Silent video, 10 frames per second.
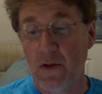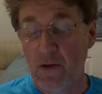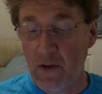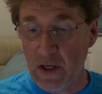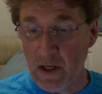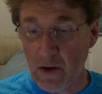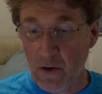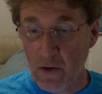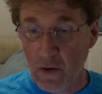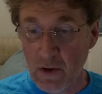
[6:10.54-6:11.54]
The
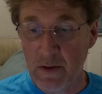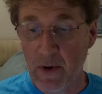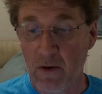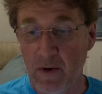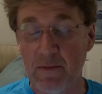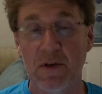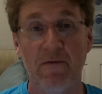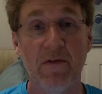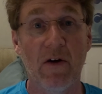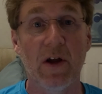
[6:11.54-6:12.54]
Husaberg rims are
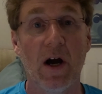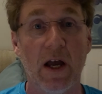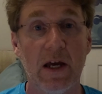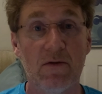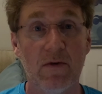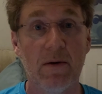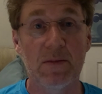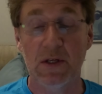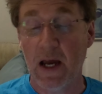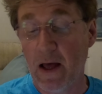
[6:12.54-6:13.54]
very high-end
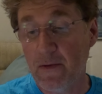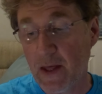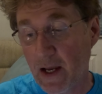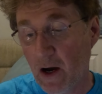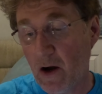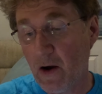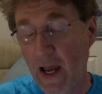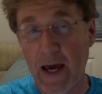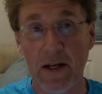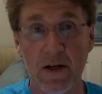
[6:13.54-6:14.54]
rims, and they are
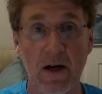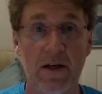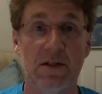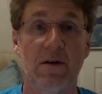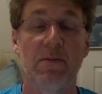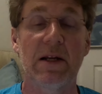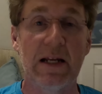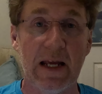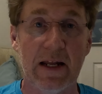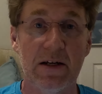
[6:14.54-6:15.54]
anodized,
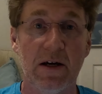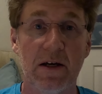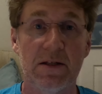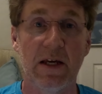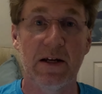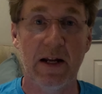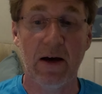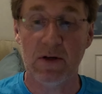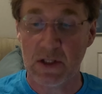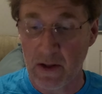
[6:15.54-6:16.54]
completely anodized in and
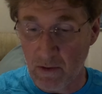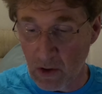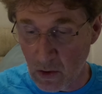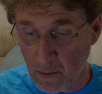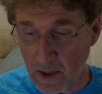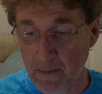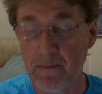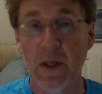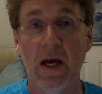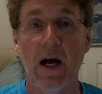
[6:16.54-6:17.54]
out. They're
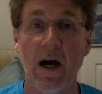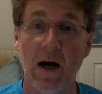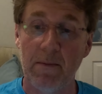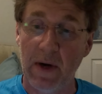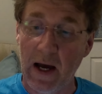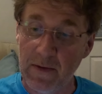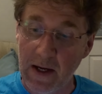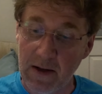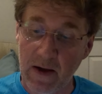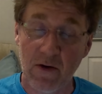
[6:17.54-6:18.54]
aluminum, and
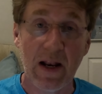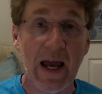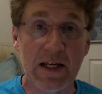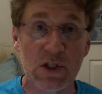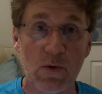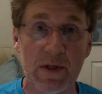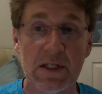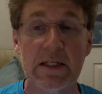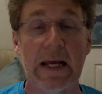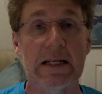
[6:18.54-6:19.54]
then they're laced with
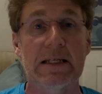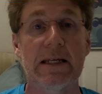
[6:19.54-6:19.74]
stainless